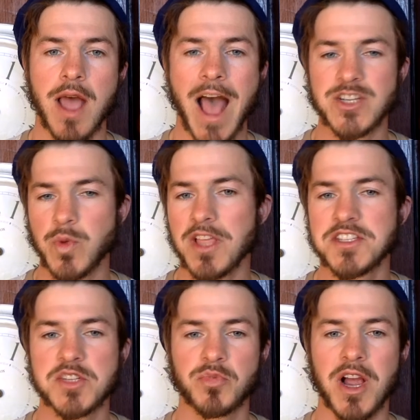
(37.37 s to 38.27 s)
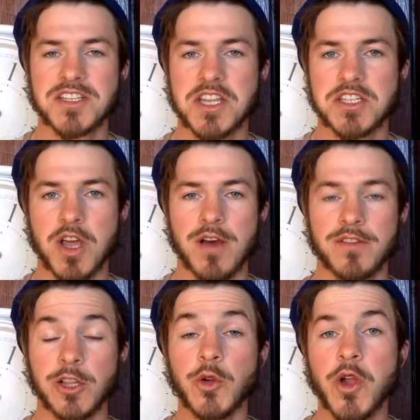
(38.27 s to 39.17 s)
as well as this process of
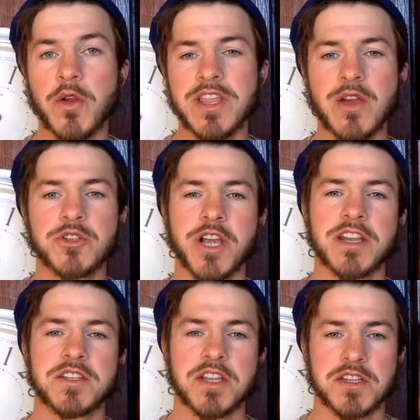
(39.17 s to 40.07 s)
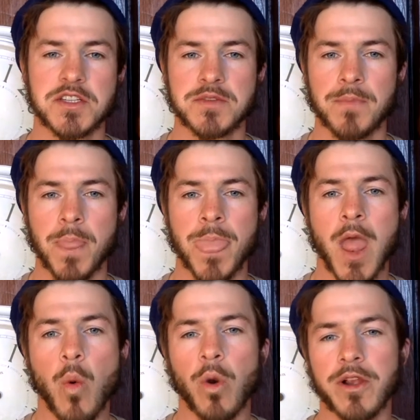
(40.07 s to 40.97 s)
gluconeogenesis,
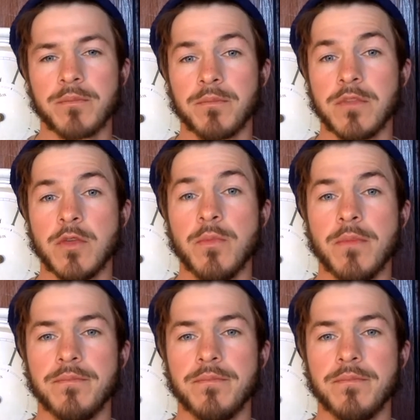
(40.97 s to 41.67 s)
where you